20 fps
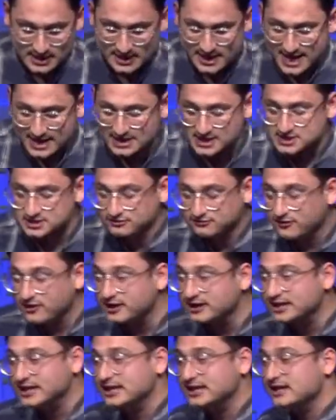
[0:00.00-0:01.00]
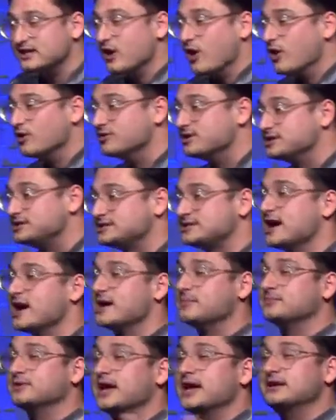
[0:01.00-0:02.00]
And it's funny all this
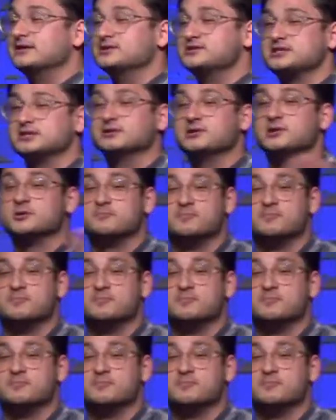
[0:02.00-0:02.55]
time later to look